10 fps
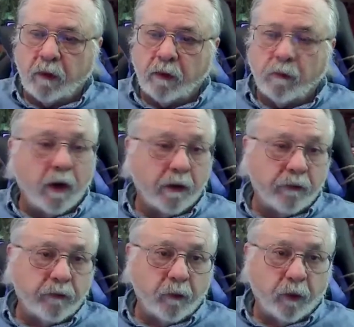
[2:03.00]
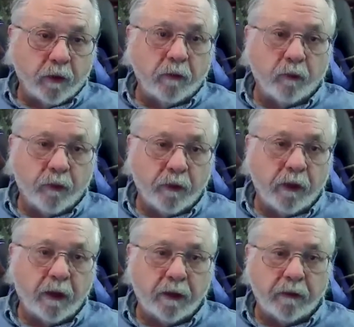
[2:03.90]
the markets I work in within
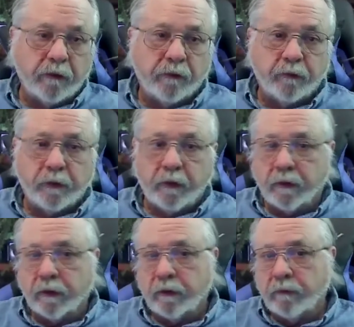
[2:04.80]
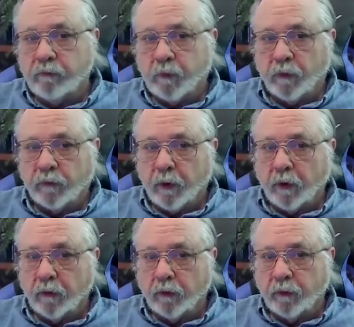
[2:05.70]
that industry are the
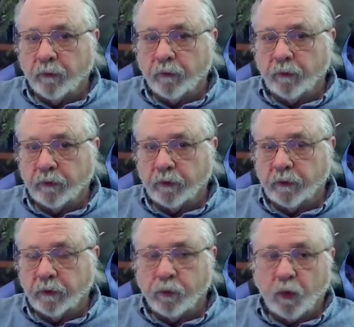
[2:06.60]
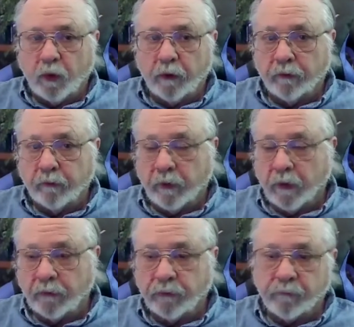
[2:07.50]
small groups, which are employers with
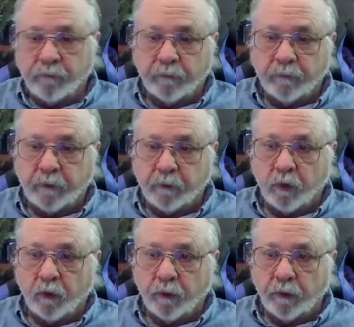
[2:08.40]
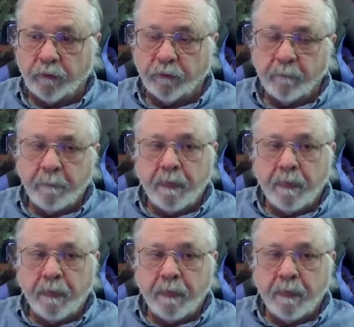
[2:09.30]
less than 50 employees,